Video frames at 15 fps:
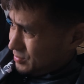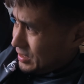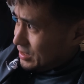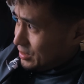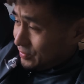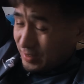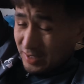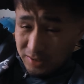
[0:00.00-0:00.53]

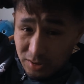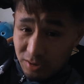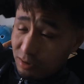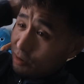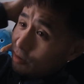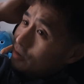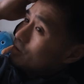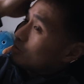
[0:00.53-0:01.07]
It's a fast
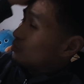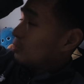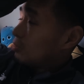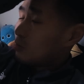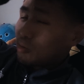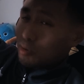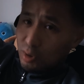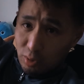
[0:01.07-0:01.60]
course,
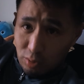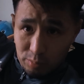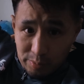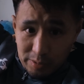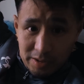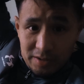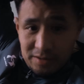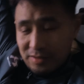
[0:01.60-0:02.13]
1 loop,
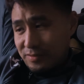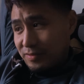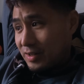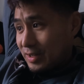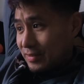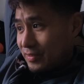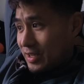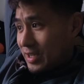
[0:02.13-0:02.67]

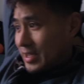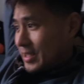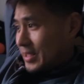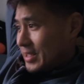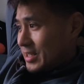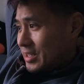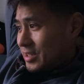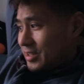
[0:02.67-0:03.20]
5k,
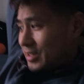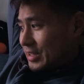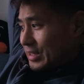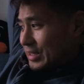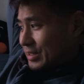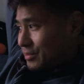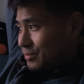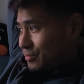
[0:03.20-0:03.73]

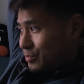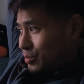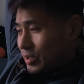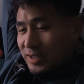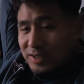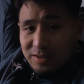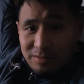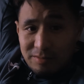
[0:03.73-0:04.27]
but
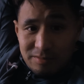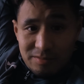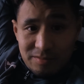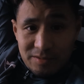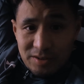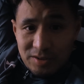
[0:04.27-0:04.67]
the